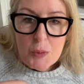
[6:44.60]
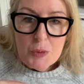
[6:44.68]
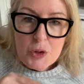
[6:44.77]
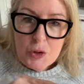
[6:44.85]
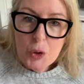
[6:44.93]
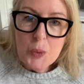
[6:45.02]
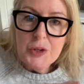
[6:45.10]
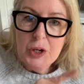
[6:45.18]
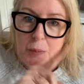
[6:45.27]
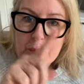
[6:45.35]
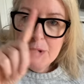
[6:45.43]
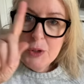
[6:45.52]
You know when the
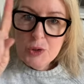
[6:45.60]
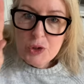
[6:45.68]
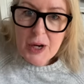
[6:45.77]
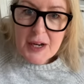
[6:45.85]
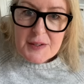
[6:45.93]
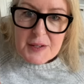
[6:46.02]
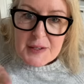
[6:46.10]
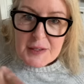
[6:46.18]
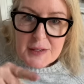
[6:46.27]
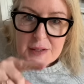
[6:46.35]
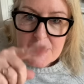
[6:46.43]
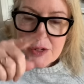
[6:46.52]
computer has a
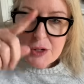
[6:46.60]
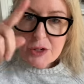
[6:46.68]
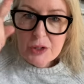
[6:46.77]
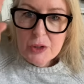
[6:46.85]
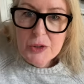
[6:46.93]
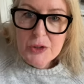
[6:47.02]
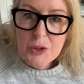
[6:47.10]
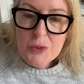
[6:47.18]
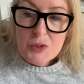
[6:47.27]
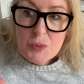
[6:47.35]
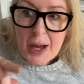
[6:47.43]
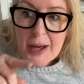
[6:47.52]
circle that
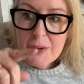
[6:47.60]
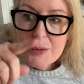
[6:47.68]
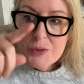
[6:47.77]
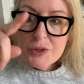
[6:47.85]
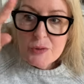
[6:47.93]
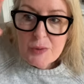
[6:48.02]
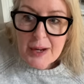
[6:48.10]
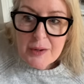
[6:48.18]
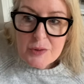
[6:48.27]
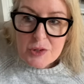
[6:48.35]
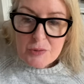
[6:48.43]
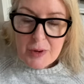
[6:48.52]
goes round and
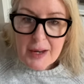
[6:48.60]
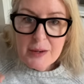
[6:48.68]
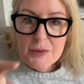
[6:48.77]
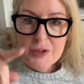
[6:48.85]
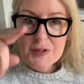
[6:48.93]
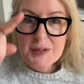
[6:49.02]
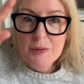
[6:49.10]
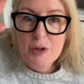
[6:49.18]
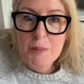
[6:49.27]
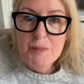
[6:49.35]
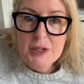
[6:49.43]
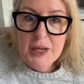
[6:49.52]
round and round as they're
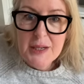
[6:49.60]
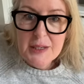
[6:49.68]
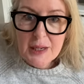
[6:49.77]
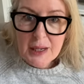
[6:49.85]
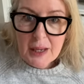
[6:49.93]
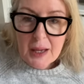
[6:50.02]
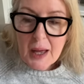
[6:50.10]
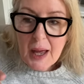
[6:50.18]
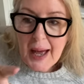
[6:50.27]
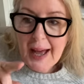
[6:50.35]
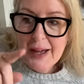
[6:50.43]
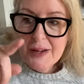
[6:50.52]
updating
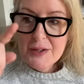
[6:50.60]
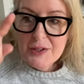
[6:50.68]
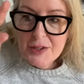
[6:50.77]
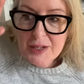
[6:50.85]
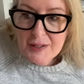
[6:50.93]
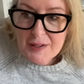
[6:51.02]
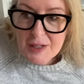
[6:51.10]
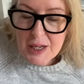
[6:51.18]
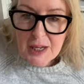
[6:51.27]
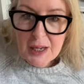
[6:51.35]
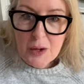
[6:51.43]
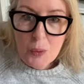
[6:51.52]
and it's
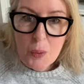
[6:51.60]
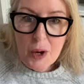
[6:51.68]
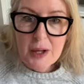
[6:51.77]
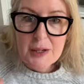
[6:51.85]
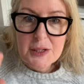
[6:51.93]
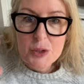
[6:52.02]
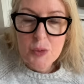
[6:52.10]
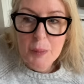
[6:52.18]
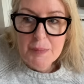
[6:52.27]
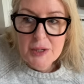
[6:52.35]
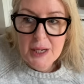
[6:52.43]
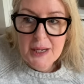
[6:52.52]
taking a while to
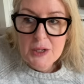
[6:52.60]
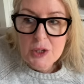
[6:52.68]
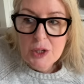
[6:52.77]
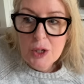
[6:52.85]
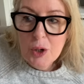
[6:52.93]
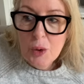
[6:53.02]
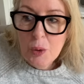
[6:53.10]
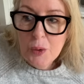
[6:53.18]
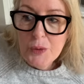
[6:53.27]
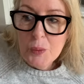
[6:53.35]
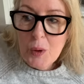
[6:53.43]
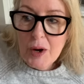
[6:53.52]
update, or
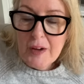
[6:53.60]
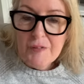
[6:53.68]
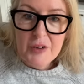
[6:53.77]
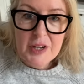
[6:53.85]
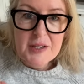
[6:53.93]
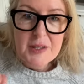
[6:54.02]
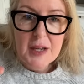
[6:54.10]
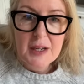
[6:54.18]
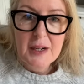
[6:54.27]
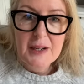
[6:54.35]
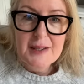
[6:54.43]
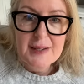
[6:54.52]
the Wi-Fi
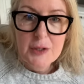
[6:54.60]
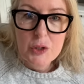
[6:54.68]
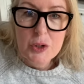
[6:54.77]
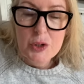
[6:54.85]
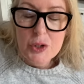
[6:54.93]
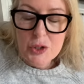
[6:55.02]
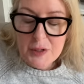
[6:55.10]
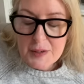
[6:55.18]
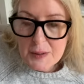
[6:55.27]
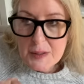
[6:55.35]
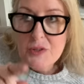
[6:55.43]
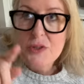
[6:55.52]
signal isn't good and
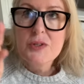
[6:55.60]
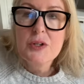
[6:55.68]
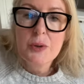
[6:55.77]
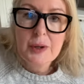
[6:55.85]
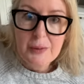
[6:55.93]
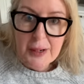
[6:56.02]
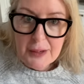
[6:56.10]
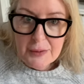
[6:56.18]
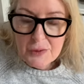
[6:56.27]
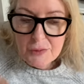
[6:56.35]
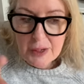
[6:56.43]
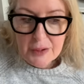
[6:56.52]
it's just going
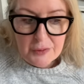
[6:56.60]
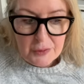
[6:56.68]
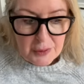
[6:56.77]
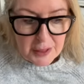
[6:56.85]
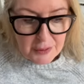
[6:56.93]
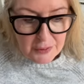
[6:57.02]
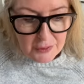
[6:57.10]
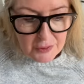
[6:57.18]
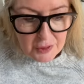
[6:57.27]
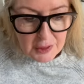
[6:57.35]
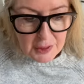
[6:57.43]
round and round and round.